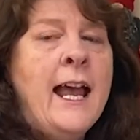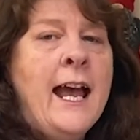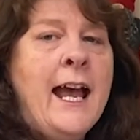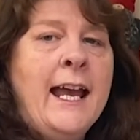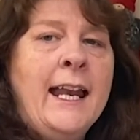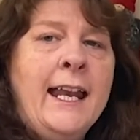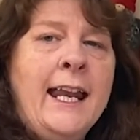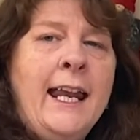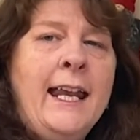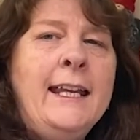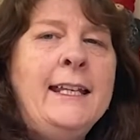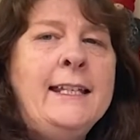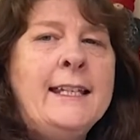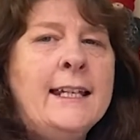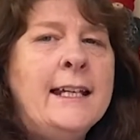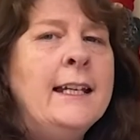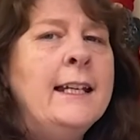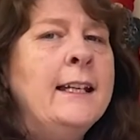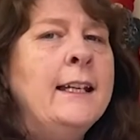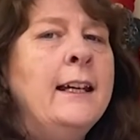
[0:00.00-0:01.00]
And he
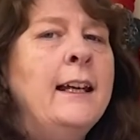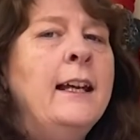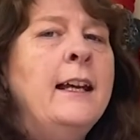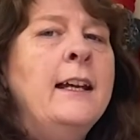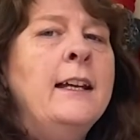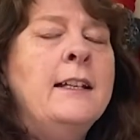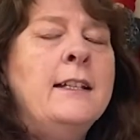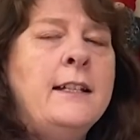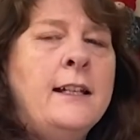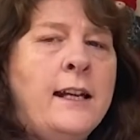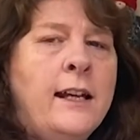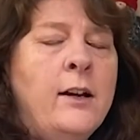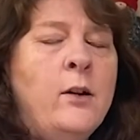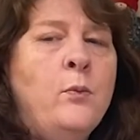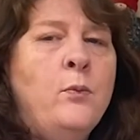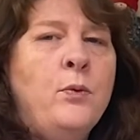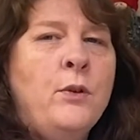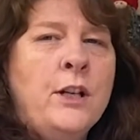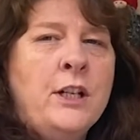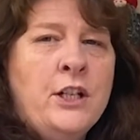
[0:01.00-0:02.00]
did it to
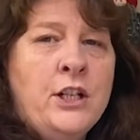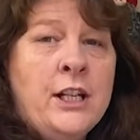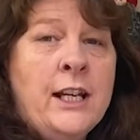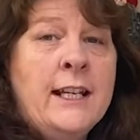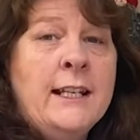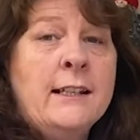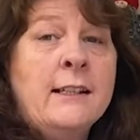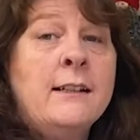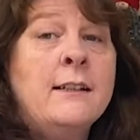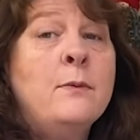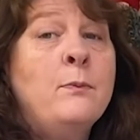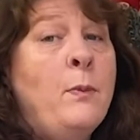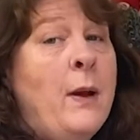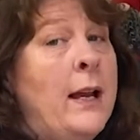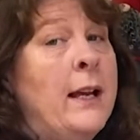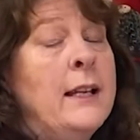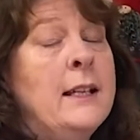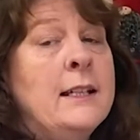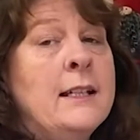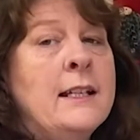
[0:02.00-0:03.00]
help bring Jesus
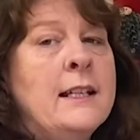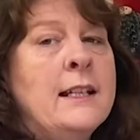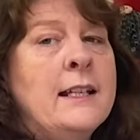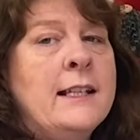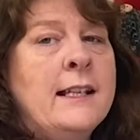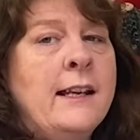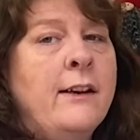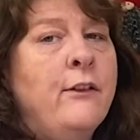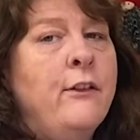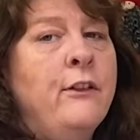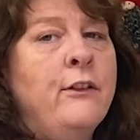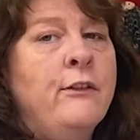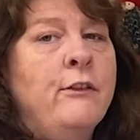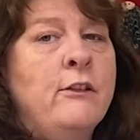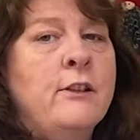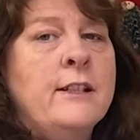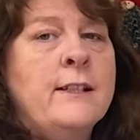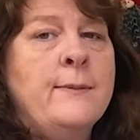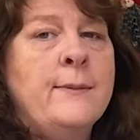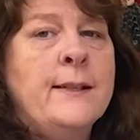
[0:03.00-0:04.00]
back into the centre of
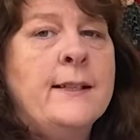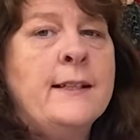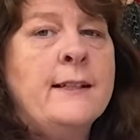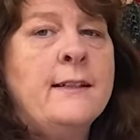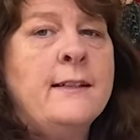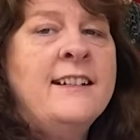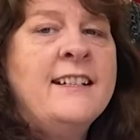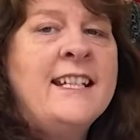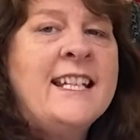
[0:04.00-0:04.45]
Christmas.